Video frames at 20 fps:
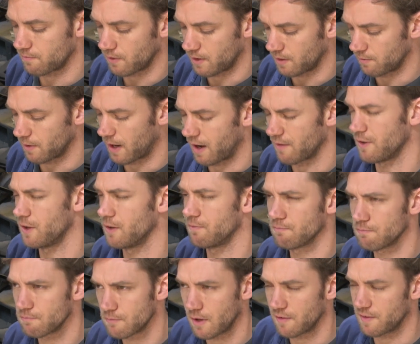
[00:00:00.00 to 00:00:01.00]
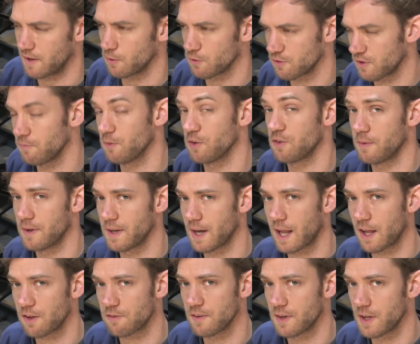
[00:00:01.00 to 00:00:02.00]
and I think it must have been the
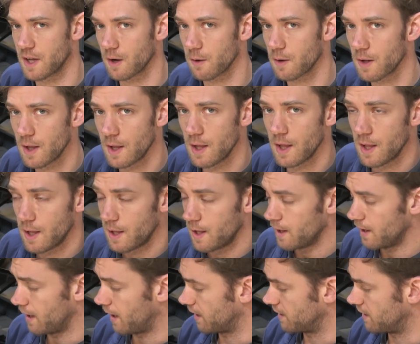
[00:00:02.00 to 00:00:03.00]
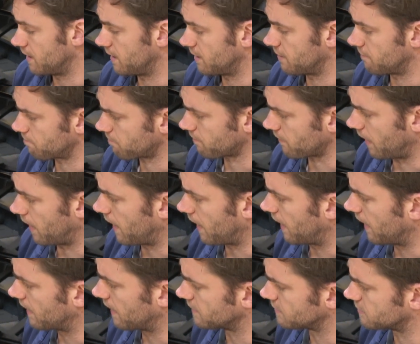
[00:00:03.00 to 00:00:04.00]
last video that I did,
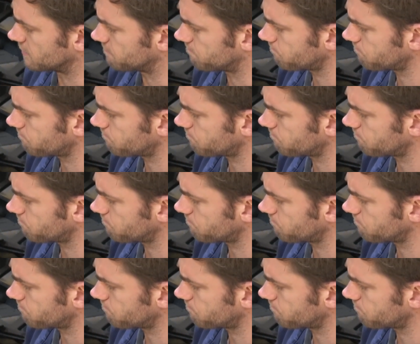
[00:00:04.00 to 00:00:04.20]
and